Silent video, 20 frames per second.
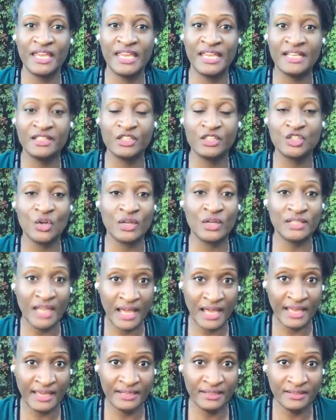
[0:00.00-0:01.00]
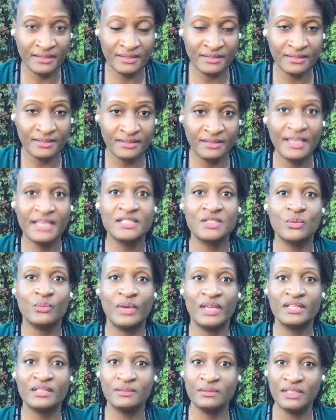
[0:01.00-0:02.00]
English online as a
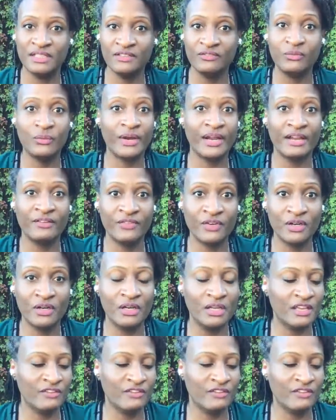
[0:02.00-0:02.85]
way to live wherever,